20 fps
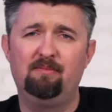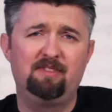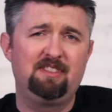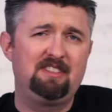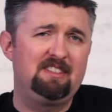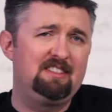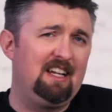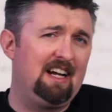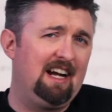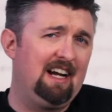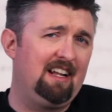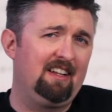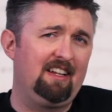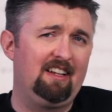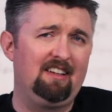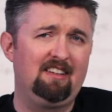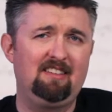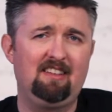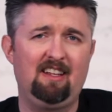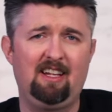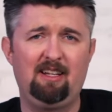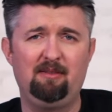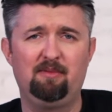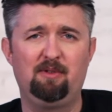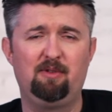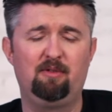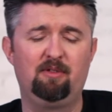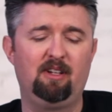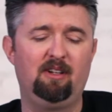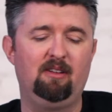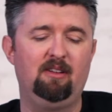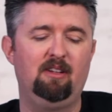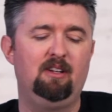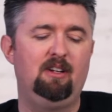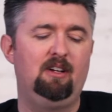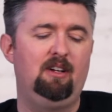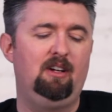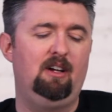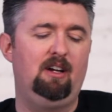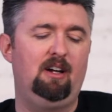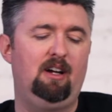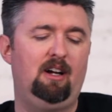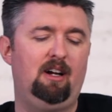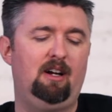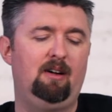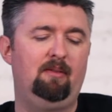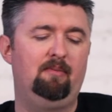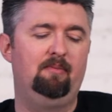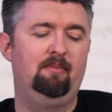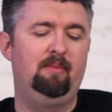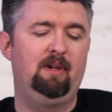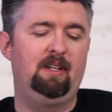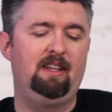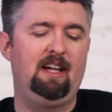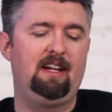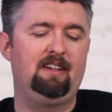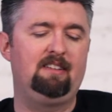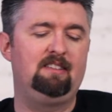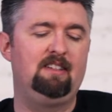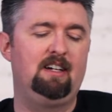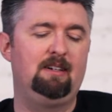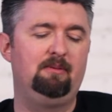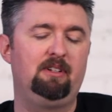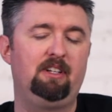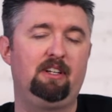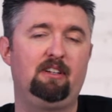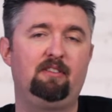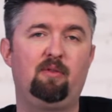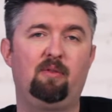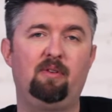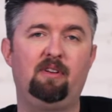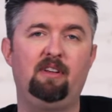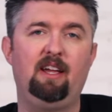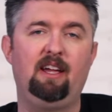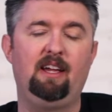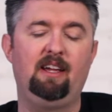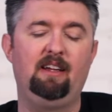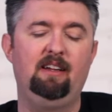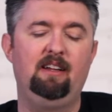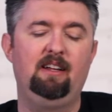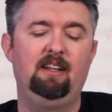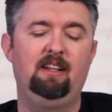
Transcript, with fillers: styling, slight molding um, but that's not really its forte.